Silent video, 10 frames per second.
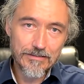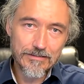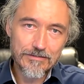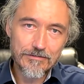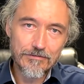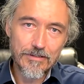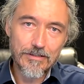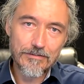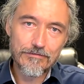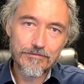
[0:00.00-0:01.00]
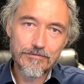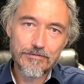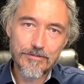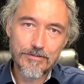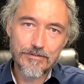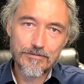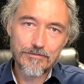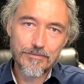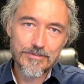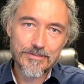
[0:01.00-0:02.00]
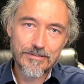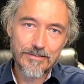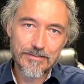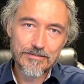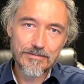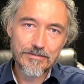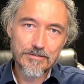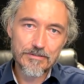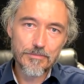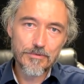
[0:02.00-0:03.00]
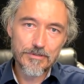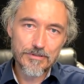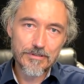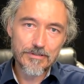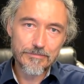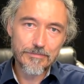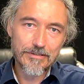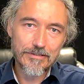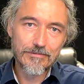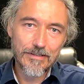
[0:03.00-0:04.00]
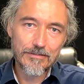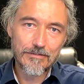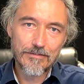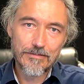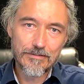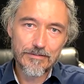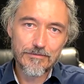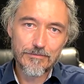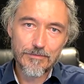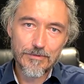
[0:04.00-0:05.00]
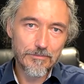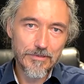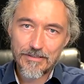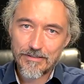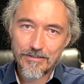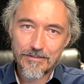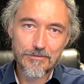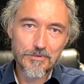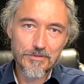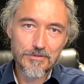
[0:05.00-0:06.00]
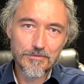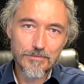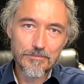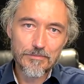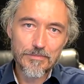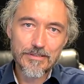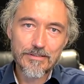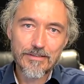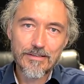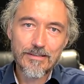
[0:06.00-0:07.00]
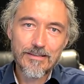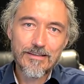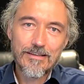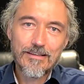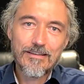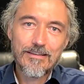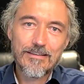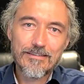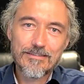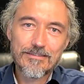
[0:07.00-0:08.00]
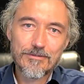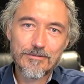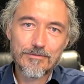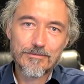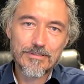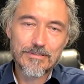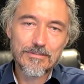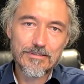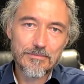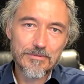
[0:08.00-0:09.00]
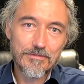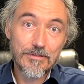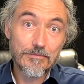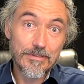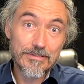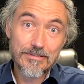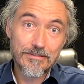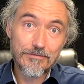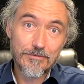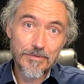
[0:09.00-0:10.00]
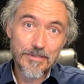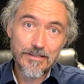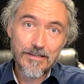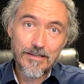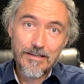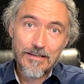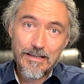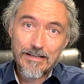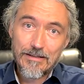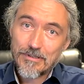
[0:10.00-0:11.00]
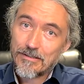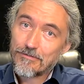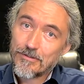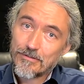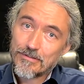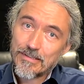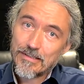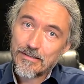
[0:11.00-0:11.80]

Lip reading: interconnectedness of life, which I think is such an important aspect of health and well-being and communal well-being. And so that seems very resonant for me.